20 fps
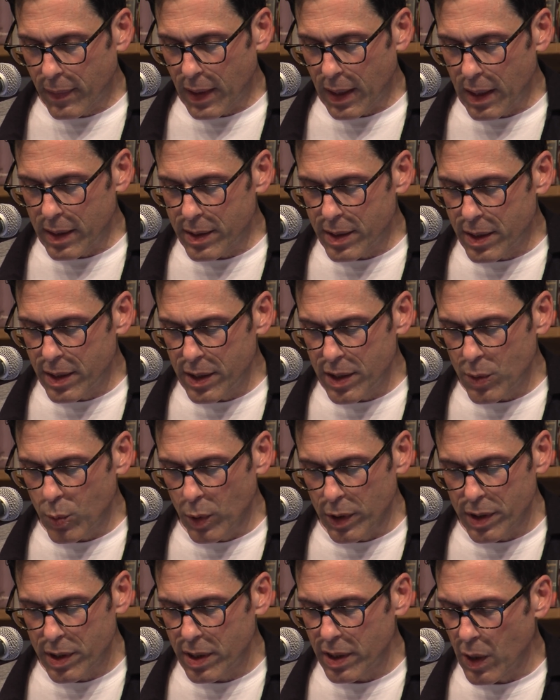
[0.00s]
As this
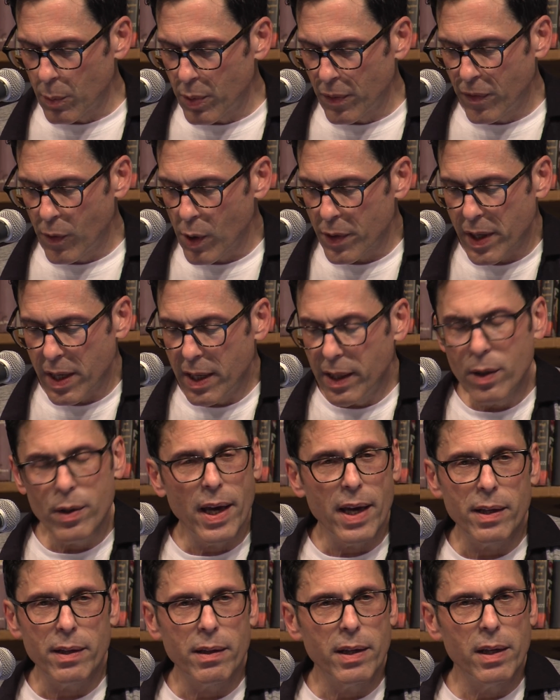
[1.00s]
was, before the
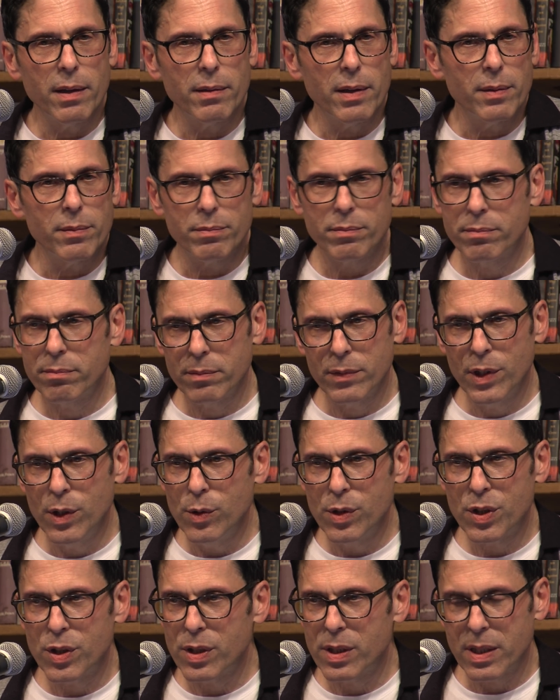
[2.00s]
internet, and
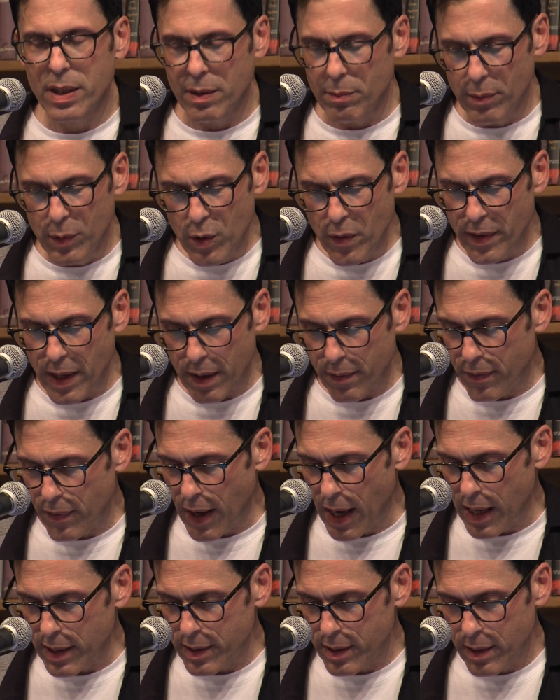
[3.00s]
news just didn't move that
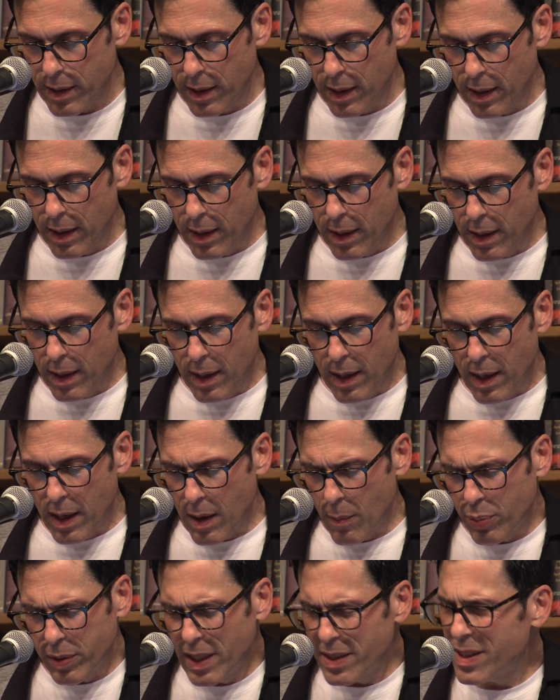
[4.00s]
fast.
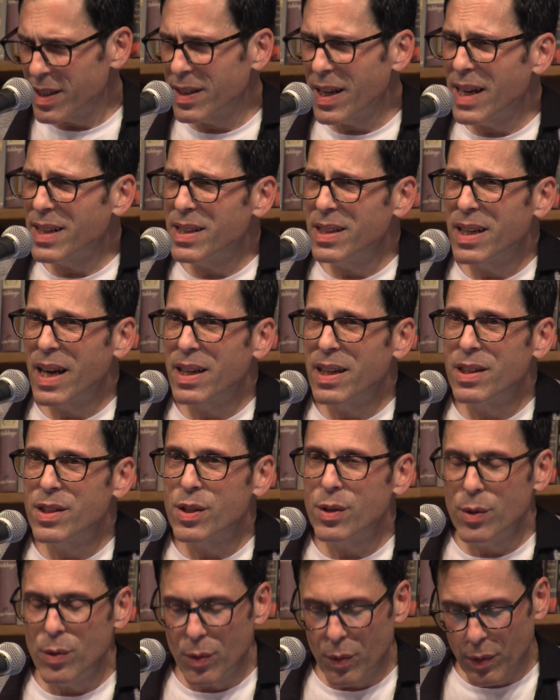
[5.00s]
And plus, in
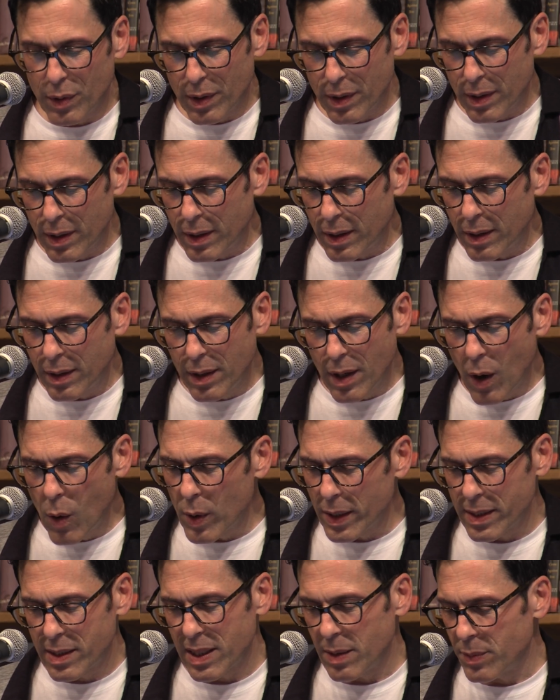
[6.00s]
1992, no
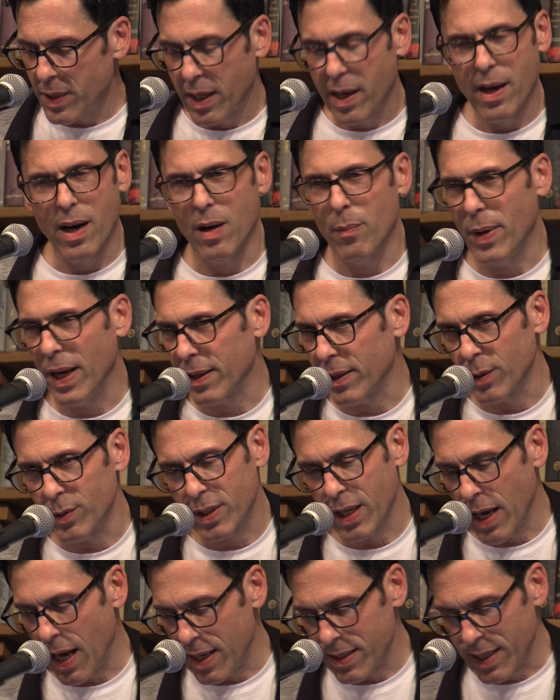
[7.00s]
one seemed to care about those
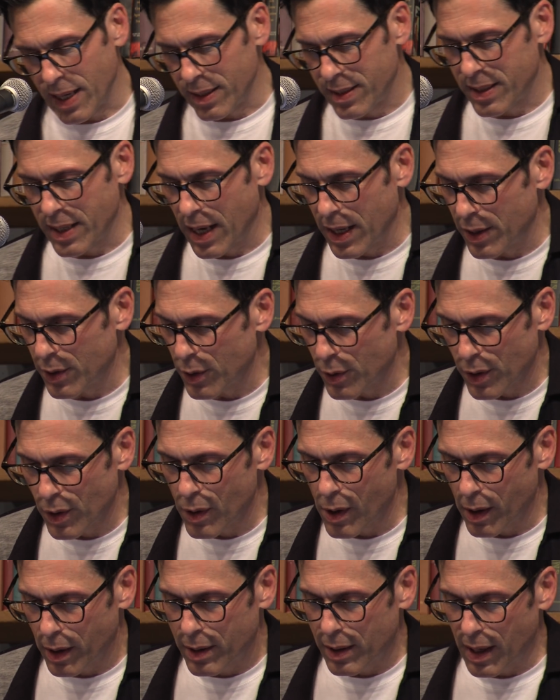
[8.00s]
guys outside of New
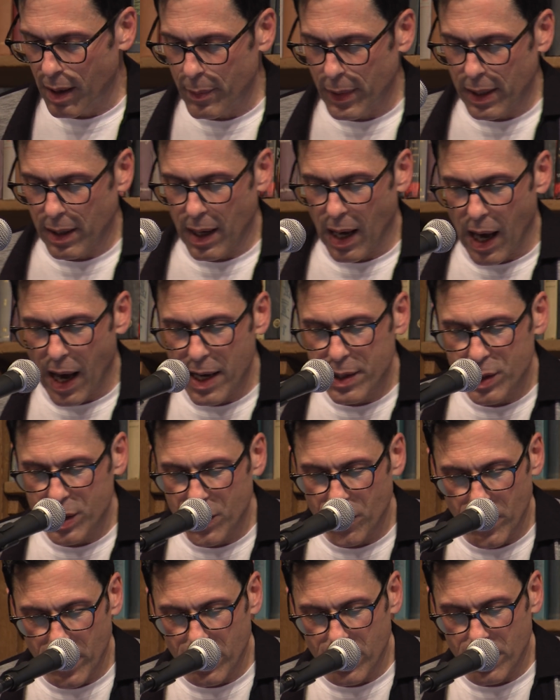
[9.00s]
York. I mean, I
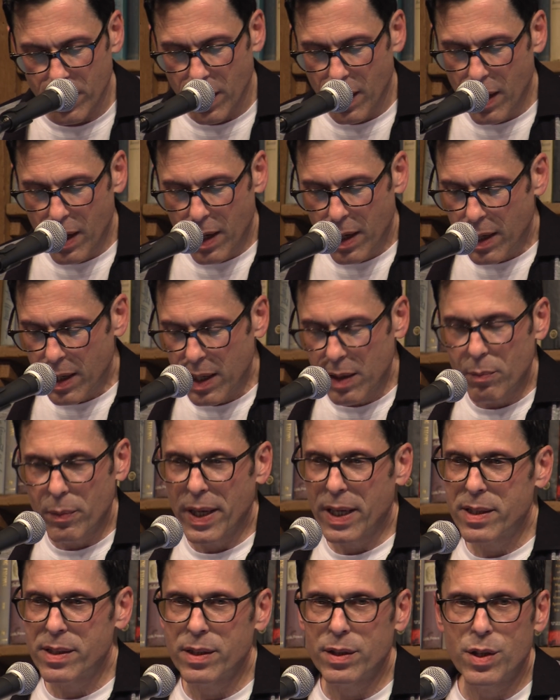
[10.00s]
just figured he'd
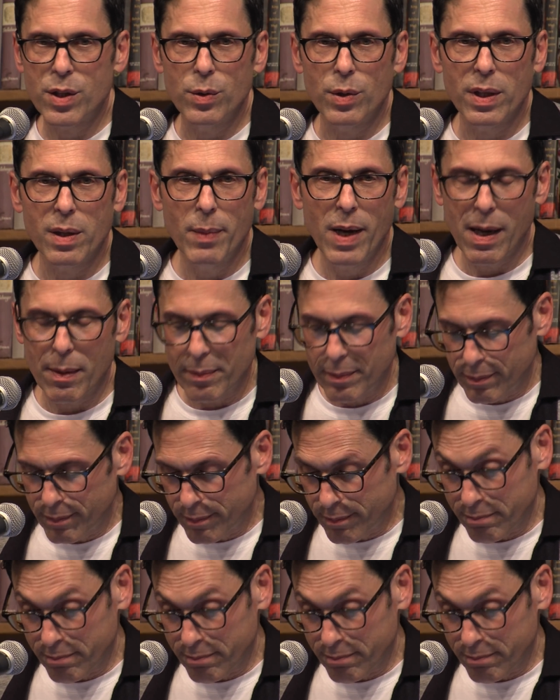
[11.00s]
mix the two of them up.